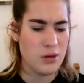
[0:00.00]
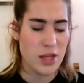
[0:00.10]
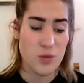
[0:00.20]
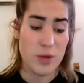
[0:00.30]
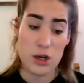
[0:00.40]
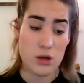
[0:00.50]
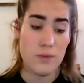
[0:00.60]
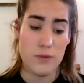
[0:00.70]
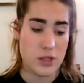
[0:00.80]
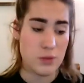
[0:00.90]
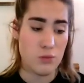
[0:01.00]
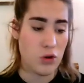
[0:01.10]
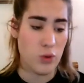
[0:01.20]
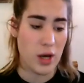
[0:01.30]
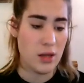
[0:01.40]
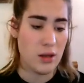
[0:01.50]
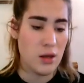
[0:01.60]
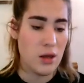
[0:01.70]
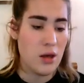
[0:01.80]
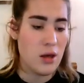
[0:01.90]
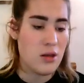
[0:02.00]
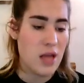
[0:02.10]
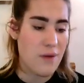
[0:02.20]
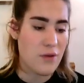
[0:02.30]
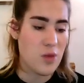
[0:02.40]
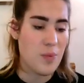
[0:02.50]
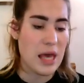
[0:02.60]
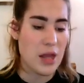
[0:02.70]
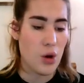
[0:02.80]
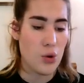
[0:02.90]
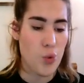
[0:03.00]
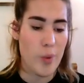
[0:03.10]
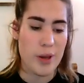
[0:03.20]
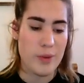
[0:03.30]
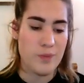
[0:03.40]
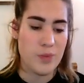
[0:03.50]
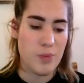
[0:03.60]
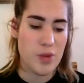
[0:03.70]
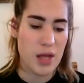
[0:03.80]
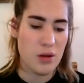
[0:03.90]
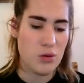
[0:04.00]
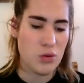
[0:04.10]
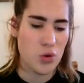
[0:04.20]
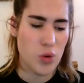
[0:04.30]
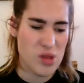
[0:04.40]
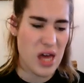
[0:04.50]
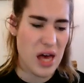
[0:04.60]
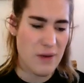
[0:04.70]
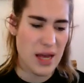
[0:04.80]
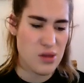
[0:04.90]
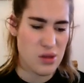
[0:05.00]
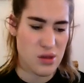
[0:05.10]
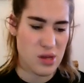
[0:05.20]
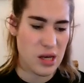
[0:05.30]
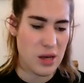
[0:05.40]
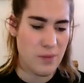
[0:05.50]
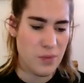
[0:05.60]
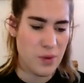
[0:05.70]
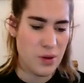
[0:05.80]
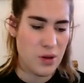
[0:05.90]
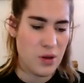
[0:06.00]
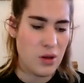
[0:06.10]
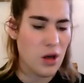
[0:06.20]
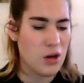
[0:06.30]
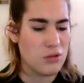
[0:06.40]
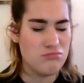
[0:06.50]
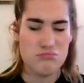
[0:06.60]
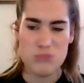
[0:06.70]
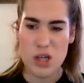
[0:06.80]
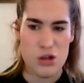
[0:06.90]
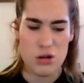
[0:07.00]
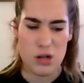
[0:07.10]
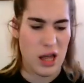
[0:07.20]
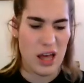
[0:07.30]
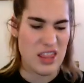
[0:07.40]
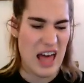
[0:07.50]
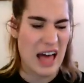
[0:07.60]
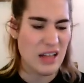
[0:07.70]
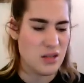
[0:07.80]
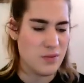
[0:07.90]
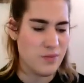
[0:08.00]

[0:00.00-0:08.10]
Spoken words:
That'll be a comfort in one way. Never to be an old woman, but then always to have lessons to learn. Oh, I shouldn't like that.